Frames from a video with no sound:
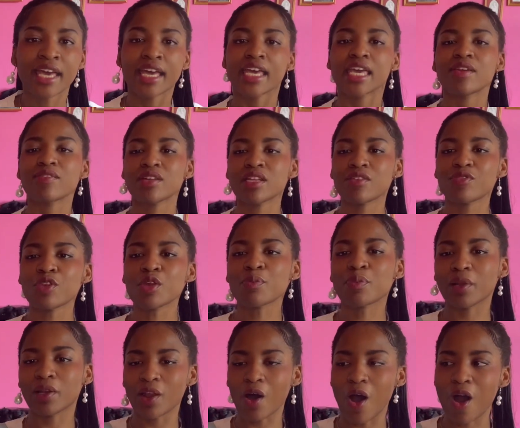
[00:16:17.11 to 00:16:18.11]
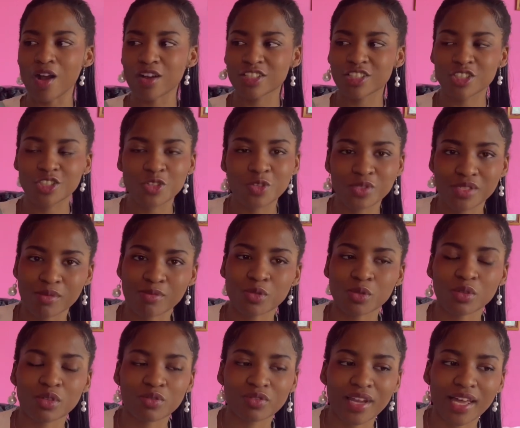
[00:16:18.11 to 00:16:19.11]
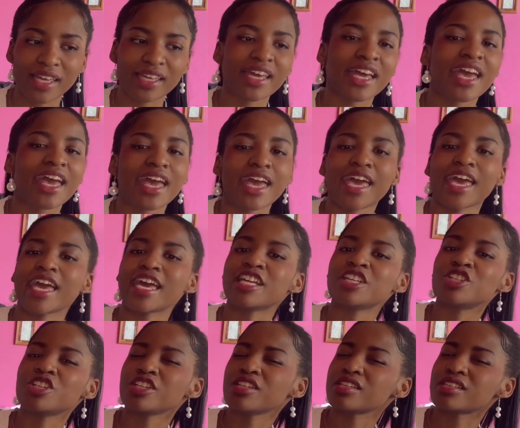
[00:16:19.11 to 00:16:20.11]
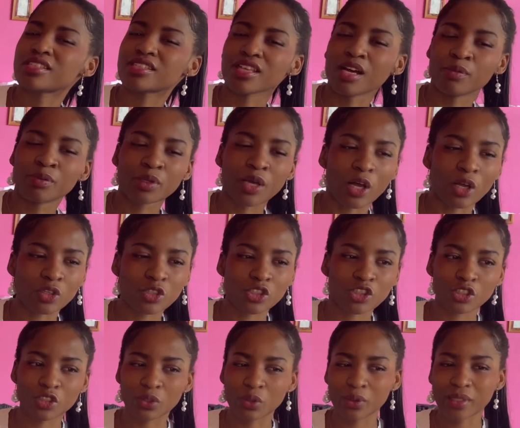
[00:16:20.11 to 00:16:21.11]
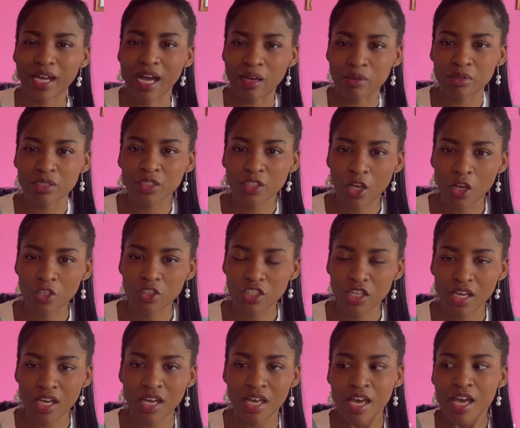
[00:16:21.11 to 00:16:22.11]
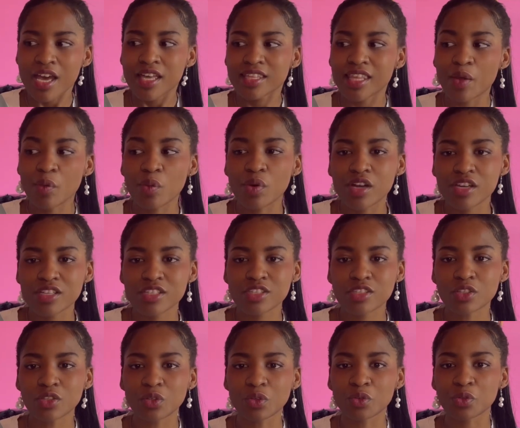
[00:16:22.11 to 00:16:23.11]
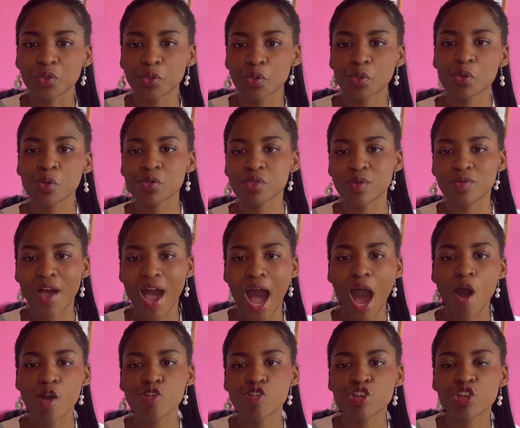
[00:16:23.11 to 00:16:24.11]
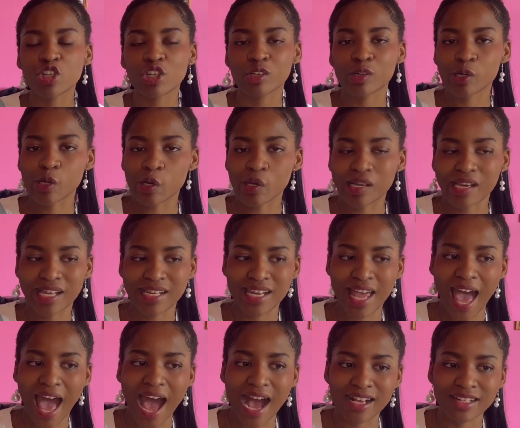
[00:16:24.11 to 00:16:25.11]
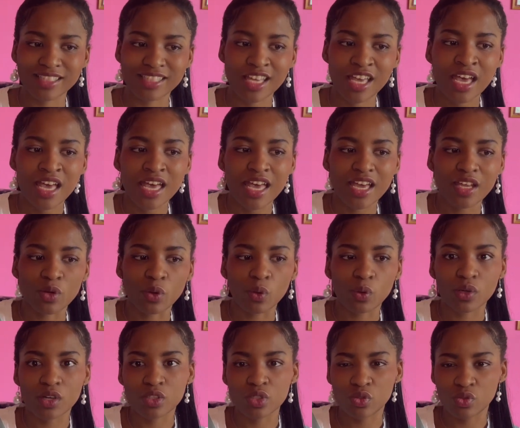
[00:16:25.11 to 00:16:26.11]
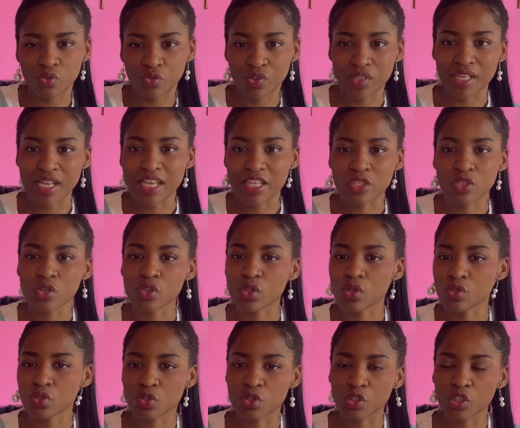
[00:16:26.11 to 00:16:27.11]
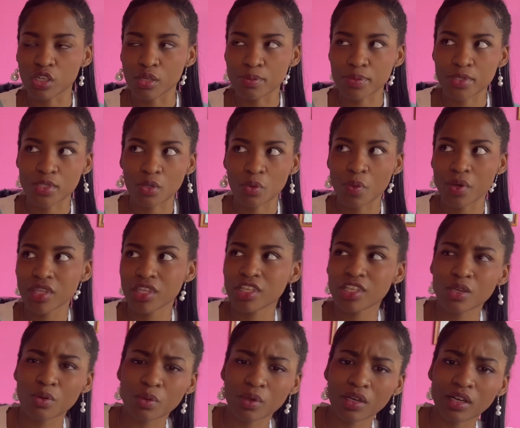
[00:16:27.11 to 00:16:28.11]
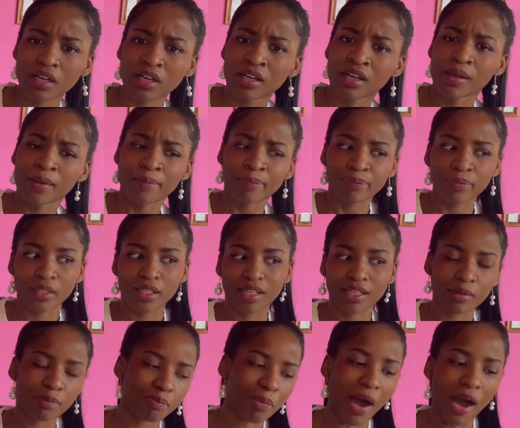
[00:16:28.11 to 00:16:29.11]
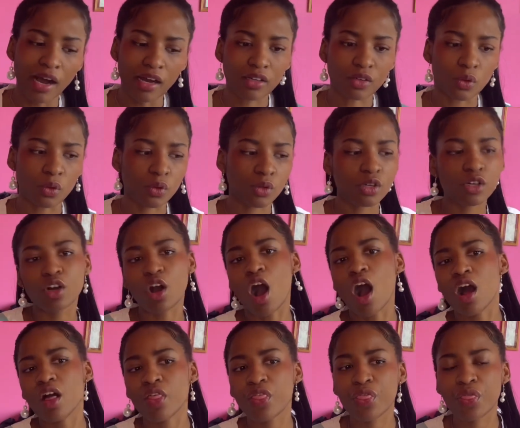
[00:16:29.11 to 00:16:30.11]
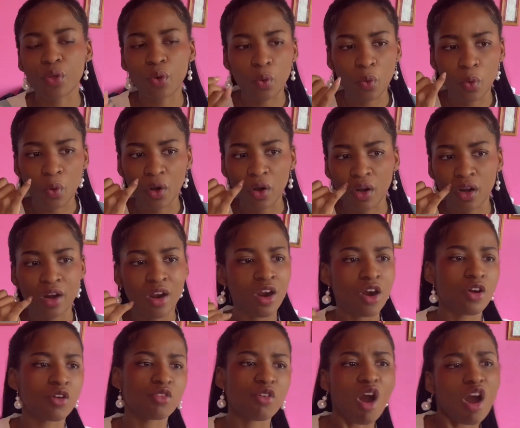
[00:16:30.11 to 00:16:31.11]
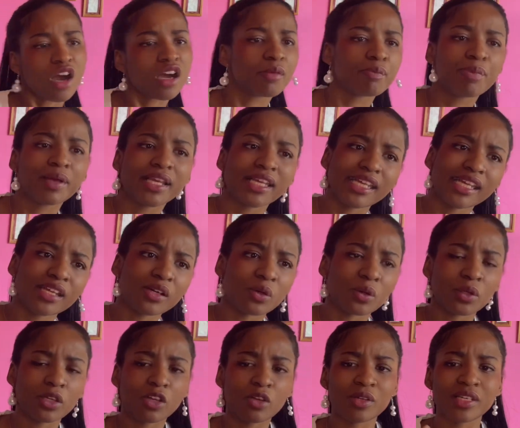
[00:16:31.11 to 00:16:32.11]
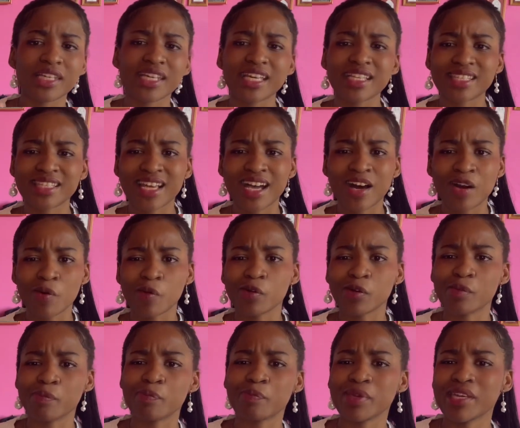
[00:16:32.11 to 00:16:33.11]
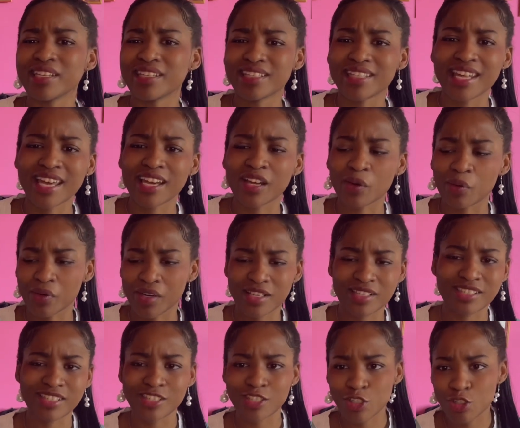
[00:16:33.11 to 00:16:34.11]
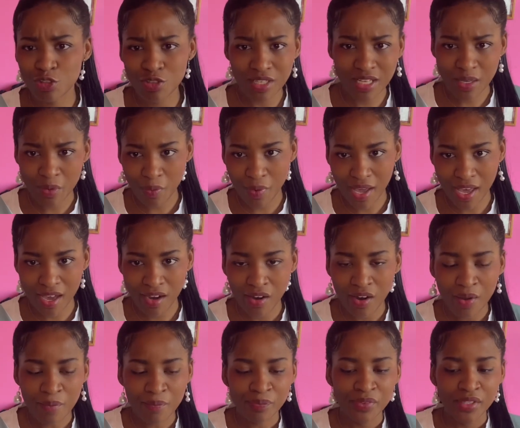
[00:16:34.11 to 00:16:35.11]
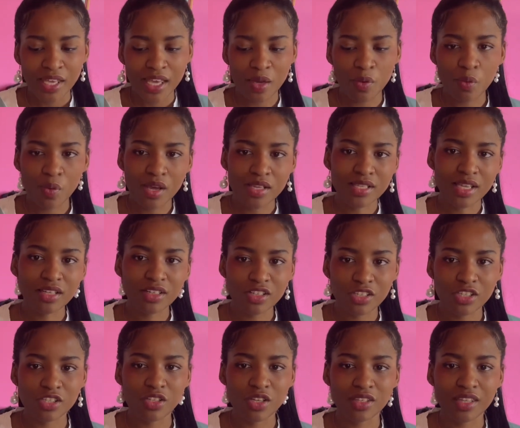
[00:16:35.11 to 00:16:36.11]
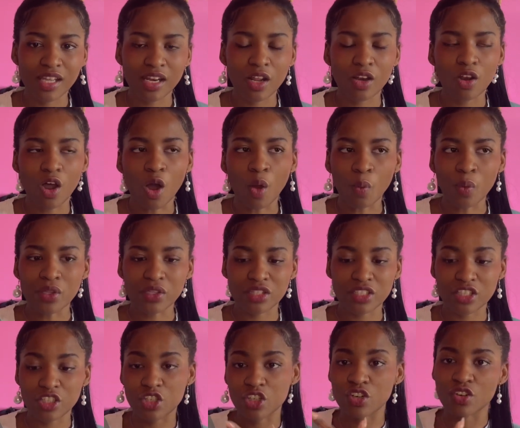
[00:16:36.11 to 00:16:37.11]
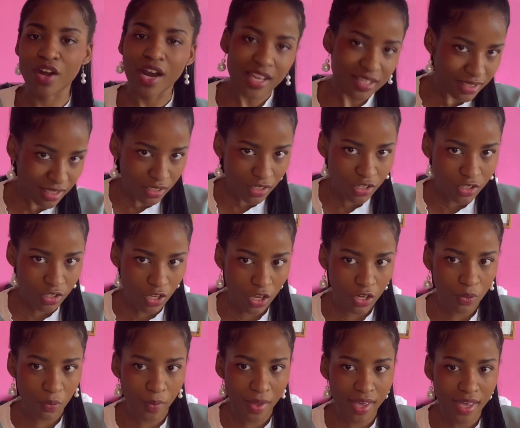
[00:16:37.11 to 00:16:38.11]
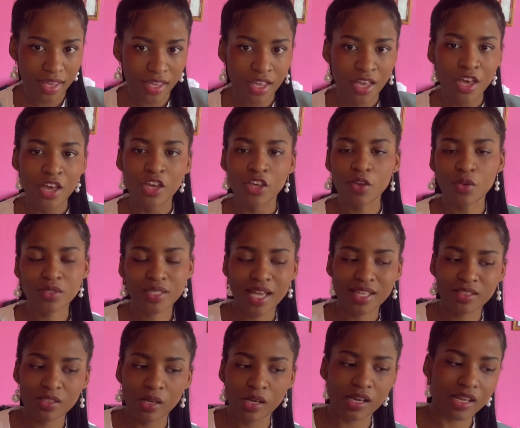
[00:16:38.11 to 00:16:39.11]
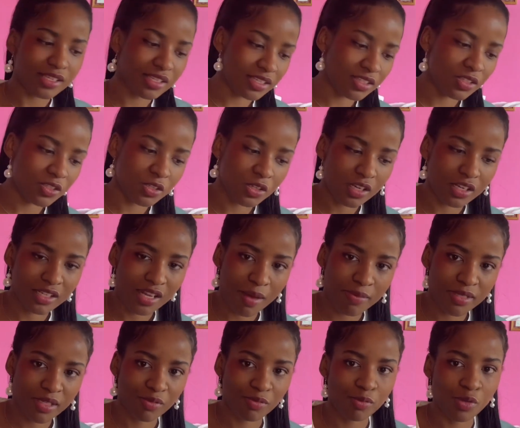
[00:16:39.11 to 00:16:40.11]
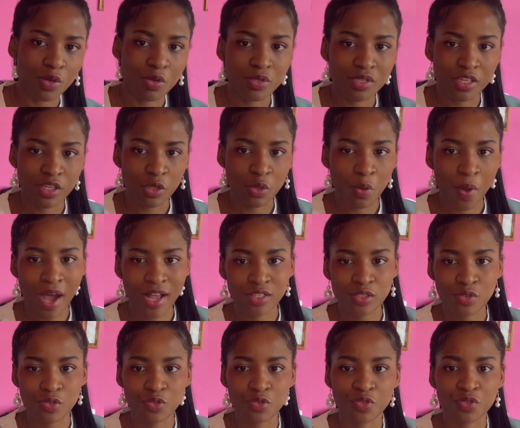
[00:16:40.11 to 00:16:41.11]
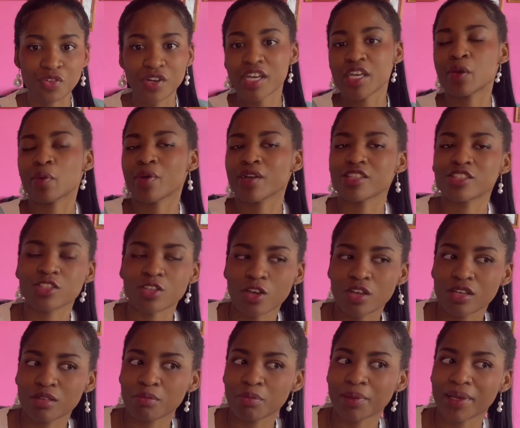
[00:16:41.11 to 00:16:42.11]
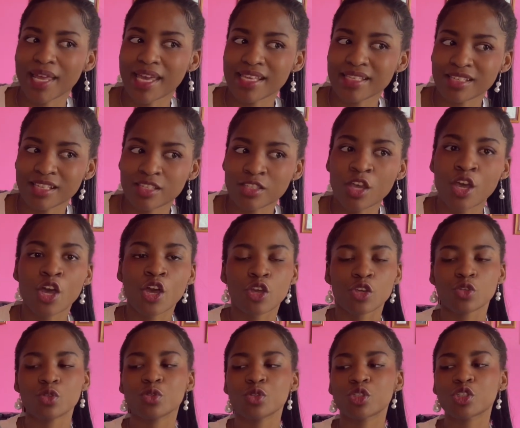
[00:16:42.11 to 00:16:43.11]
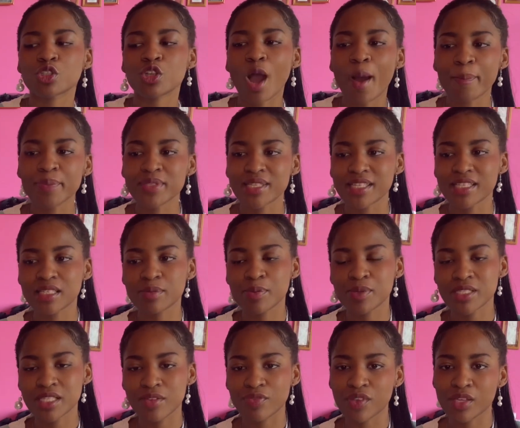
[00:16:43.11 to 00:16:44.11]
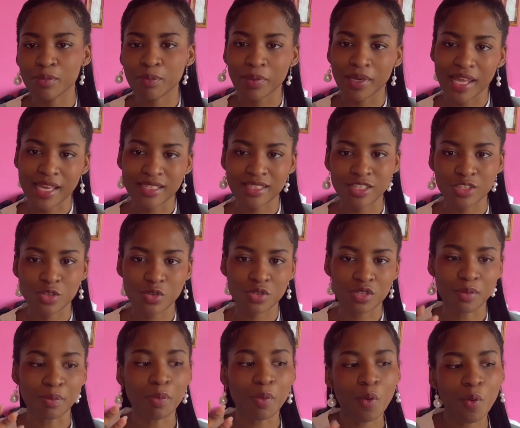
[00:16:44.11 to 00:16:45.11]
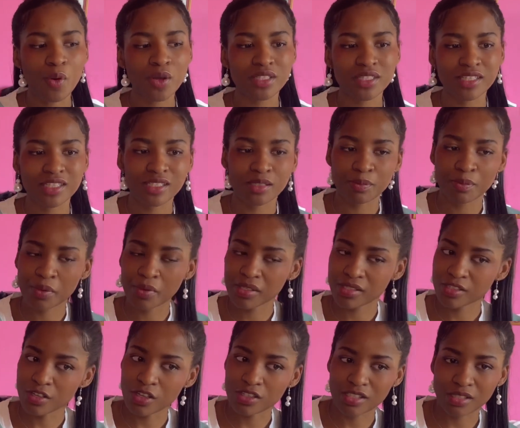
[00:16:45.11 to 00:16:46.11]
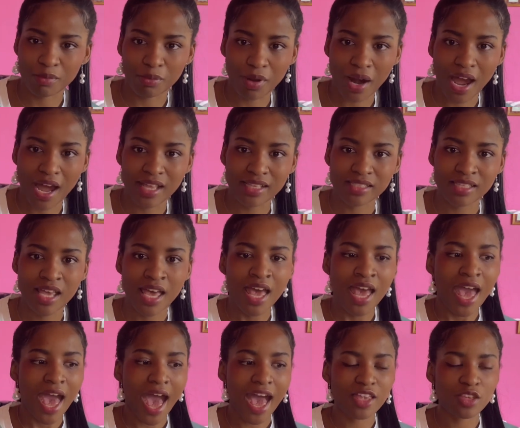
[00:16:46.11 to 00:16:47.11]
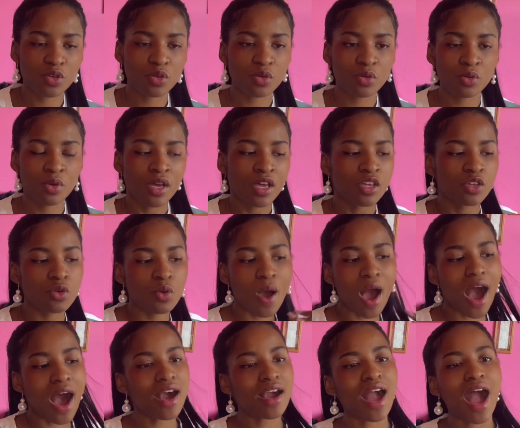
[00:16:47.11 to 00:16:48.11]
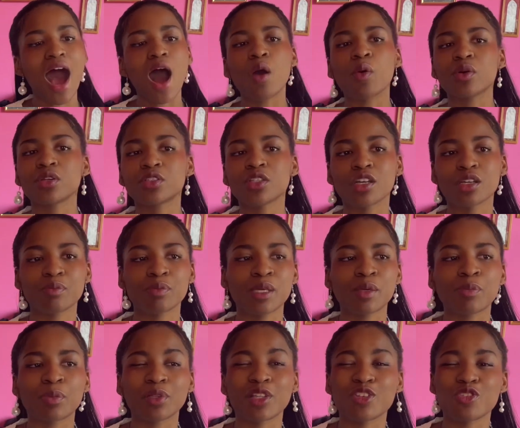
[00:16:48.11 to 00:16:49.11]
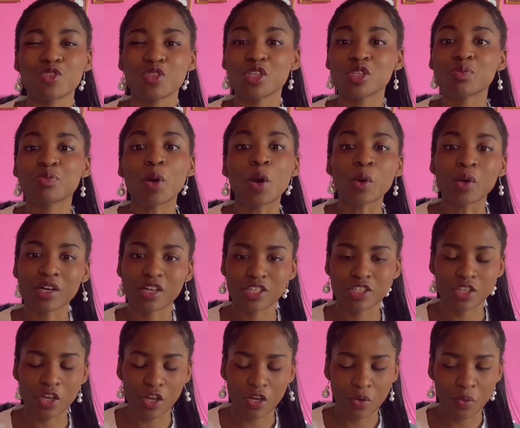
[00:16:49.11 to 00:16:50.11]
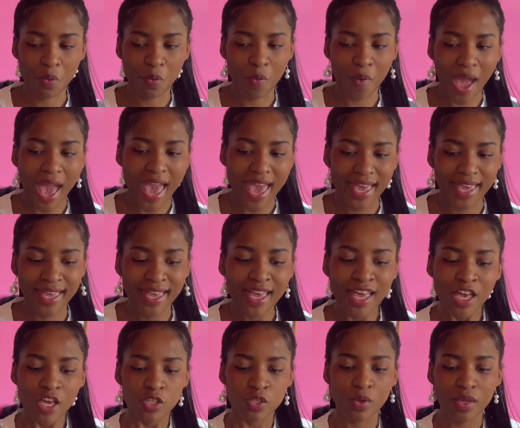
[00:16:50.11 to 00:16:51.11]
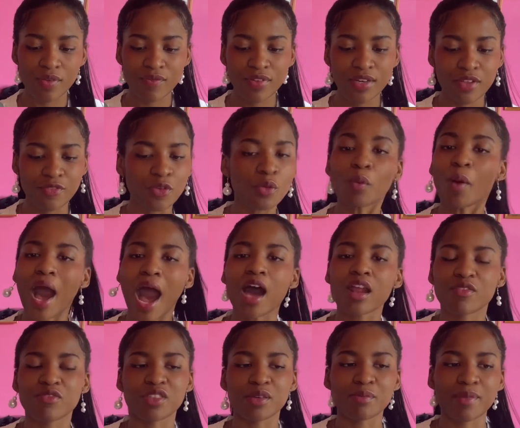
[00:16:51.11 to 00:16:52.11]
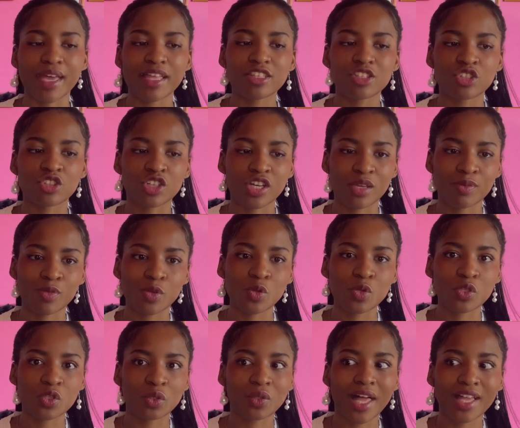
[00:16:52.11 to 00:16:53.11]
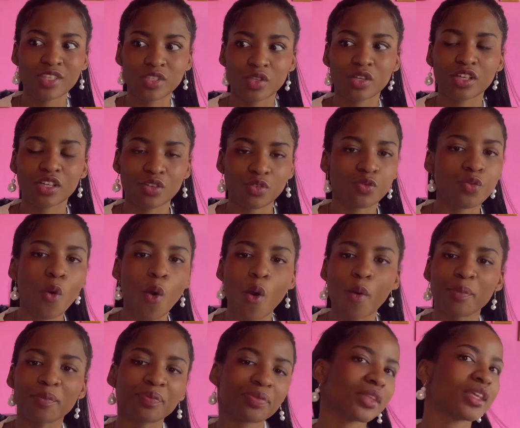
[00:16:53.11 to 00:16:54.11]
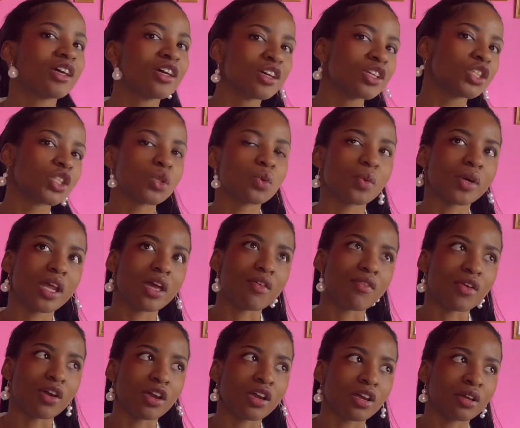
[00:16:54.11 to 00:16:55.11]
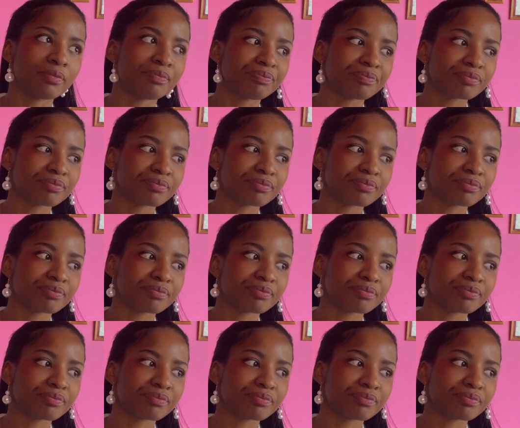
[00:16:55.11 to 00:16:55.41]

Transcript: Even if you belonged to some sort of like edgy subculture or counterculture, there were still rules of how you should look and act in order to fit into those groups. So whether you were like punk or goth or rockabilly or Lolita or a beatnik or into streetwear, it was understood that along with dressing a certain way, you also had to listen to certain types of music, you had to frequent certain places, you shopped in specific places, you supported certain brands, and you hung out with certain people and you spoke a certain way. So even if you were out of the mainstream, you still had to conform to whatever